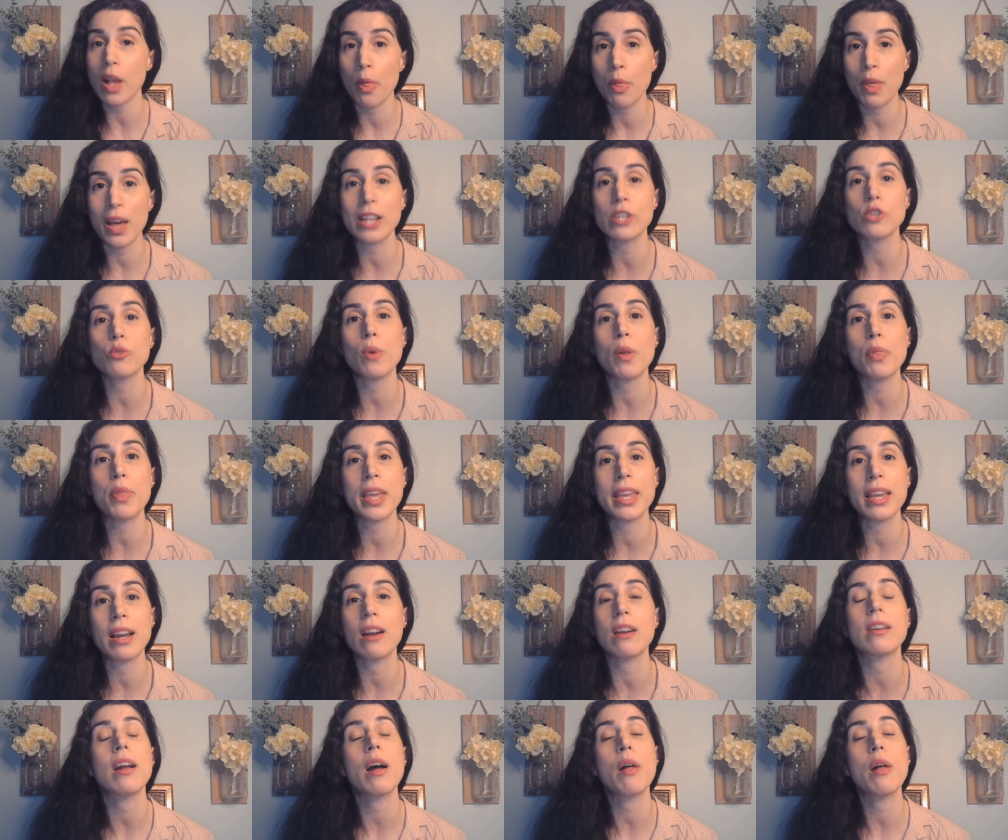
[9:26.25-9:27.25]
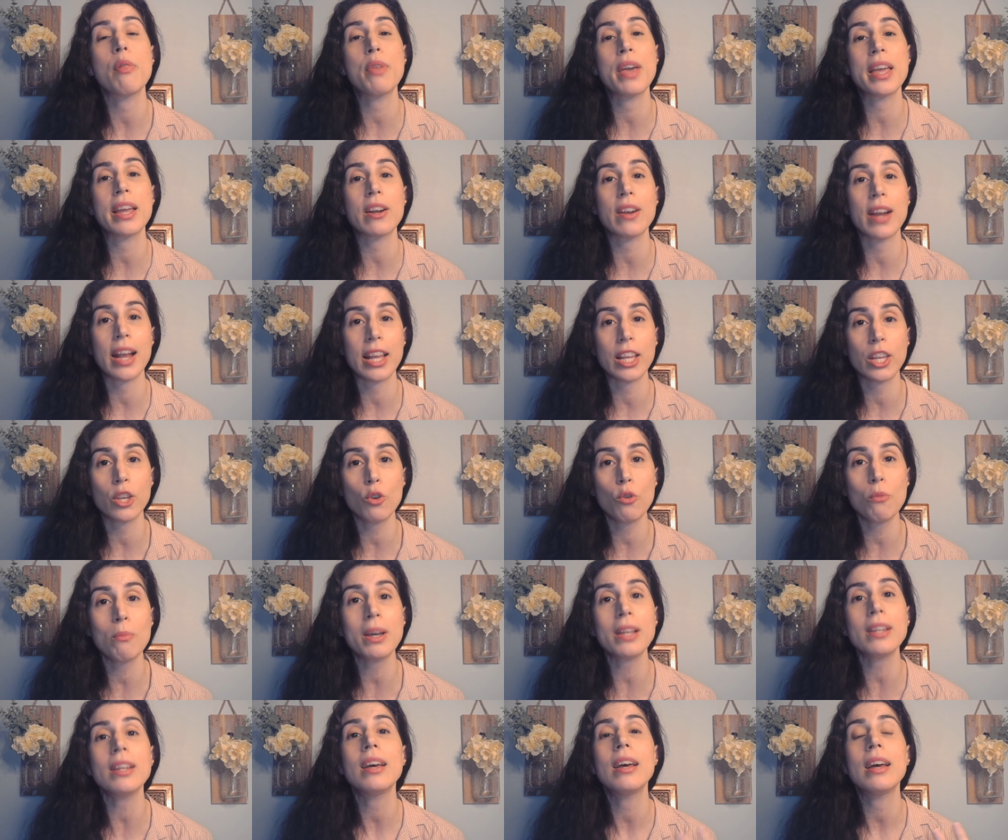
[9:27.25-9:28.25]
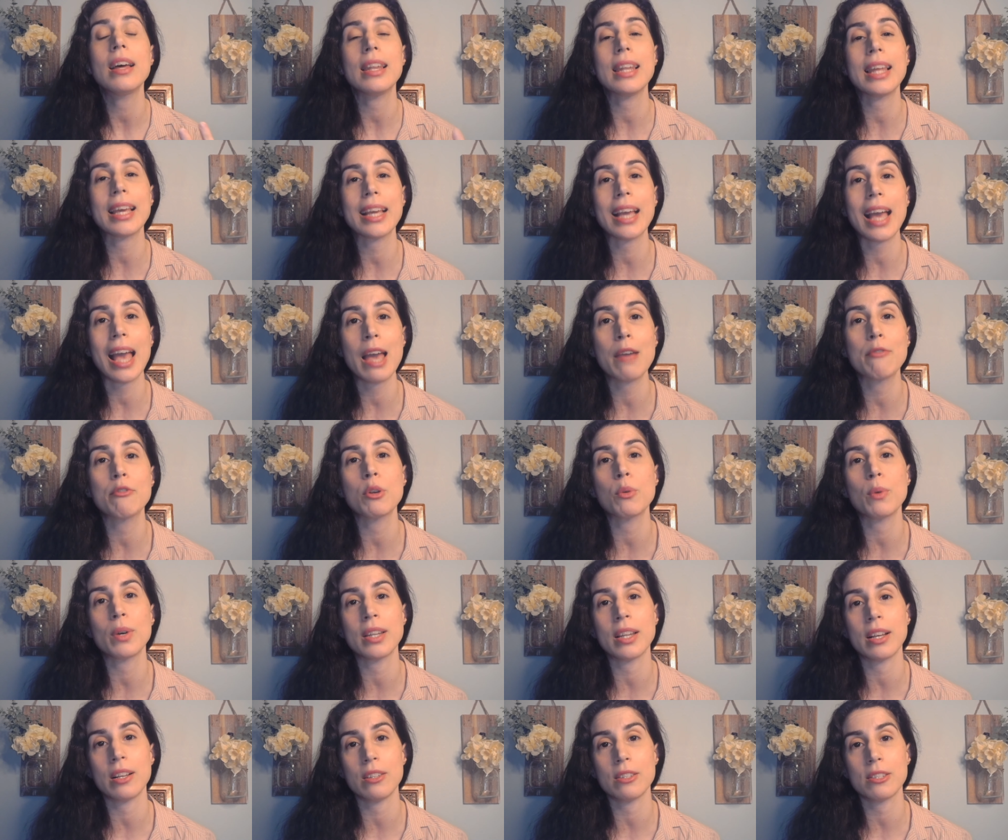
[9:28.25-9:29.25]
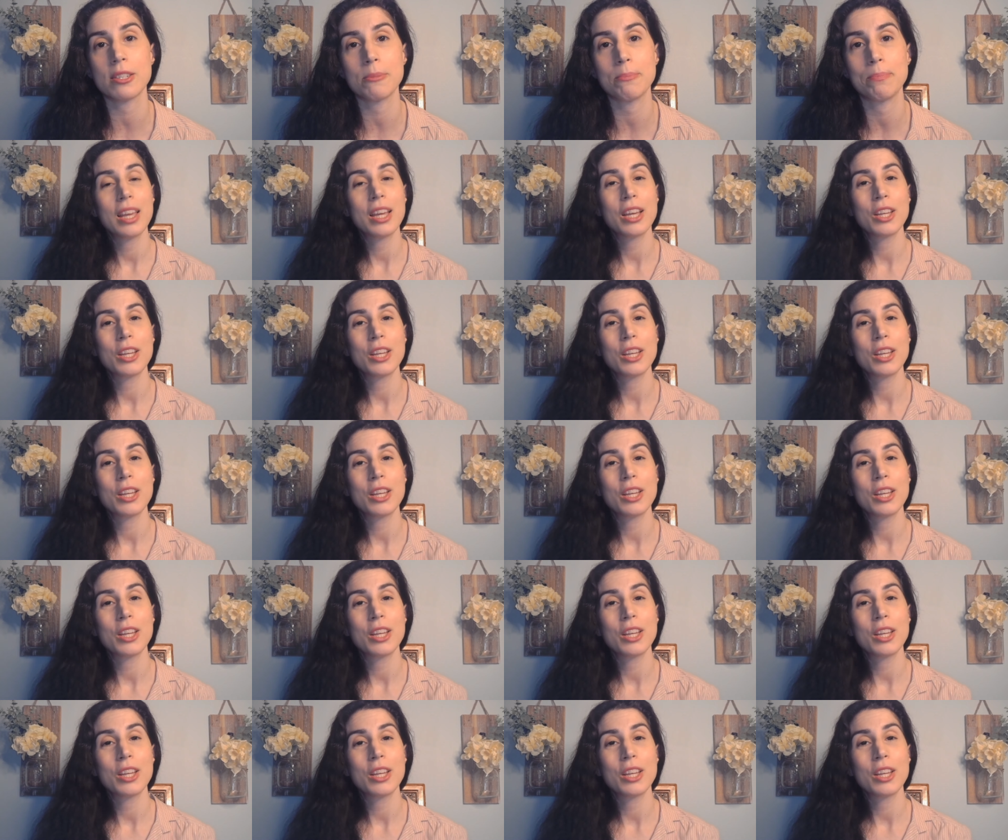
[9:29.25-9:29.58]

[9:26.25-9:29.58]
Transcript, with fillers: that's what they are. They are a human like everyone else.